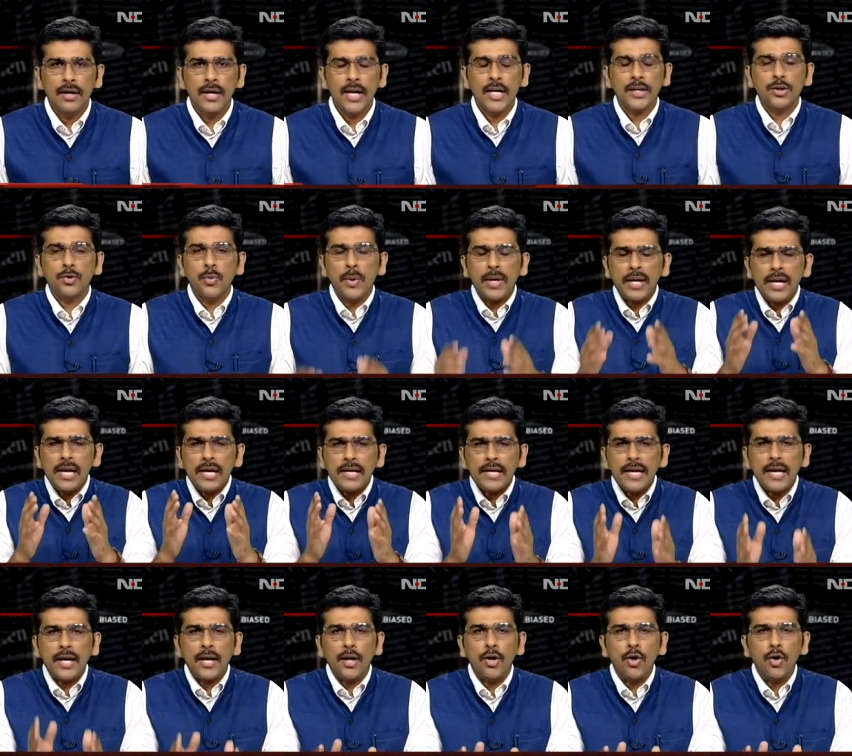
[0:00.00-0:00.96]
Let's quickly
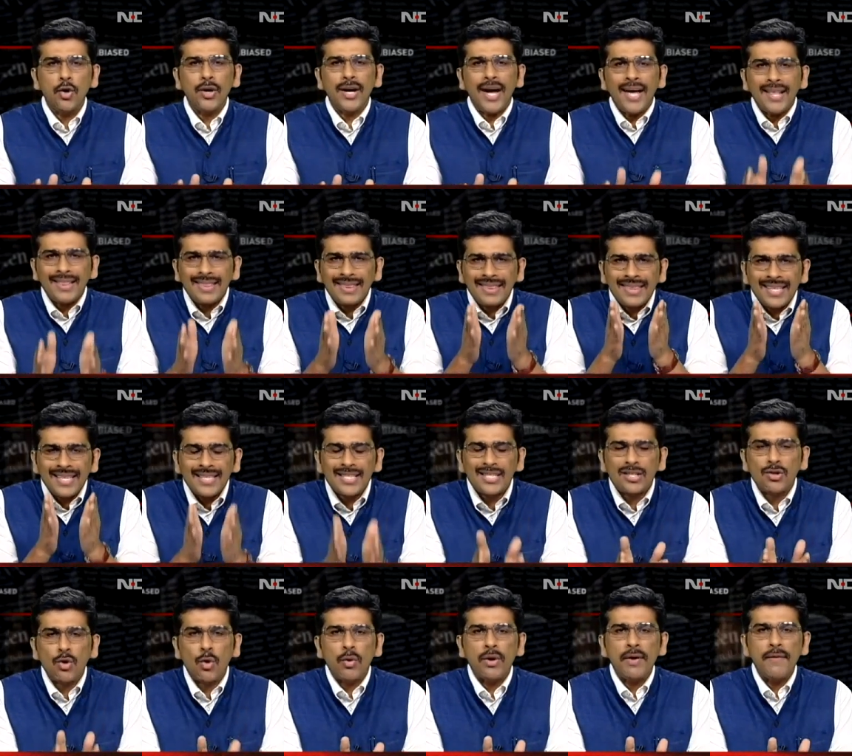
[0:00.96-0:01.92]
take a look at this
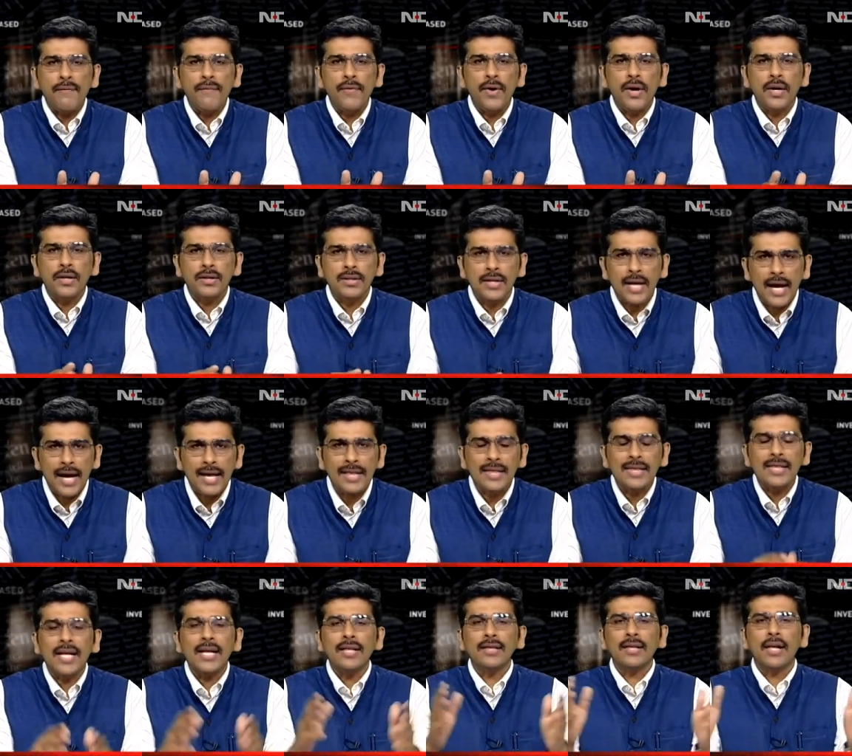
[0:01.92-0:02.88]
story first
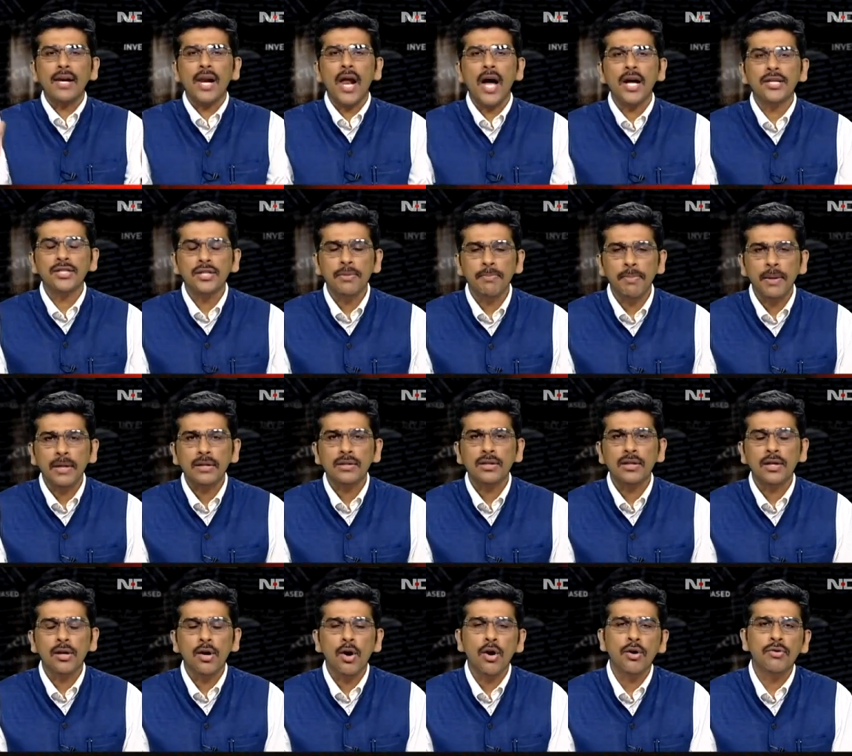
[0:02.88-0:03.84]
and then the larger
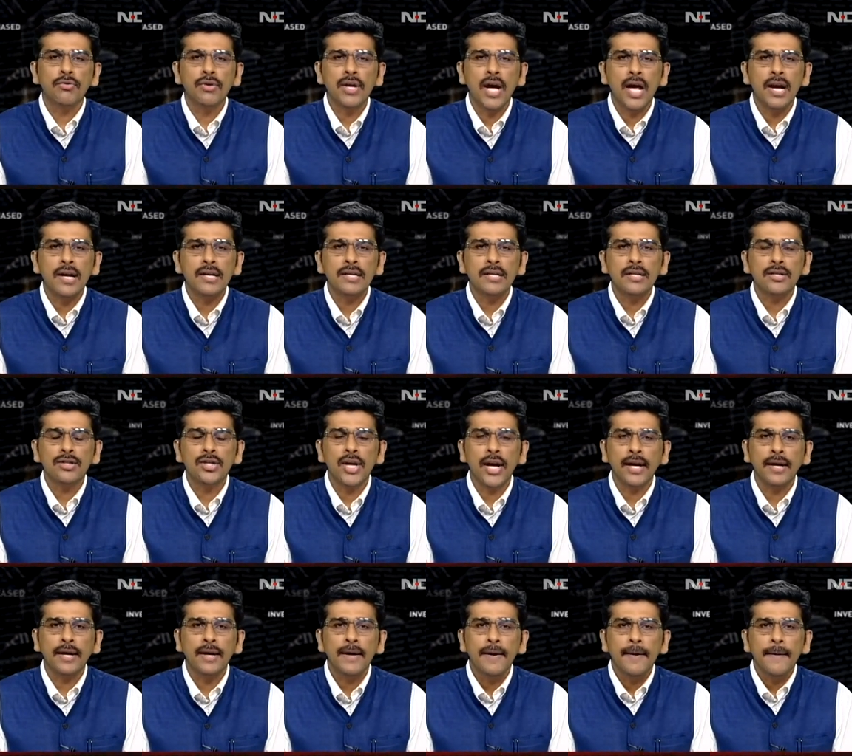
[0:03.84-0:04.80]
picture on reality
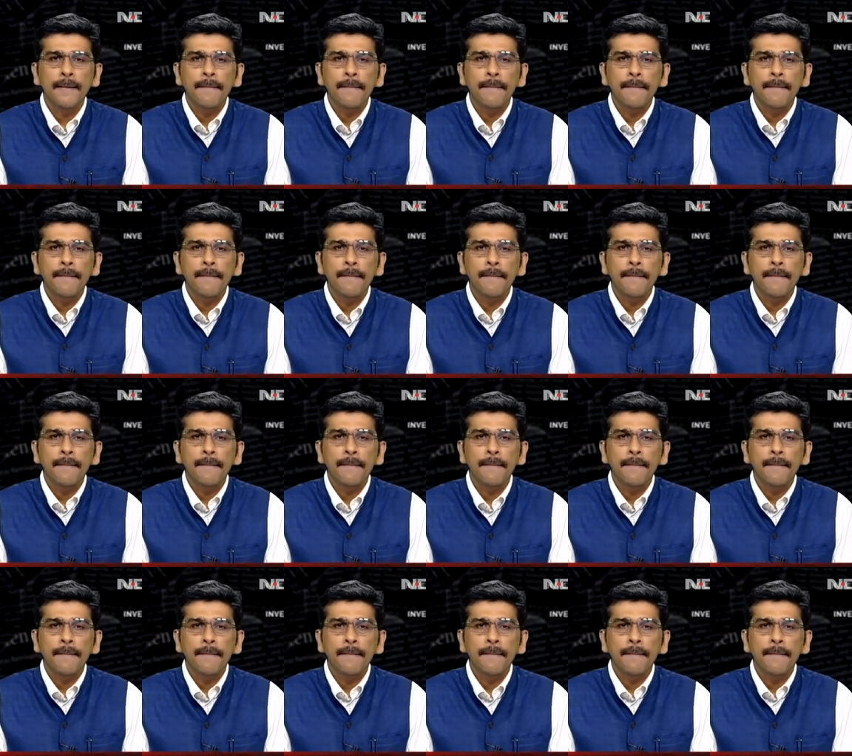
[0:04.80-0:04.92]
check.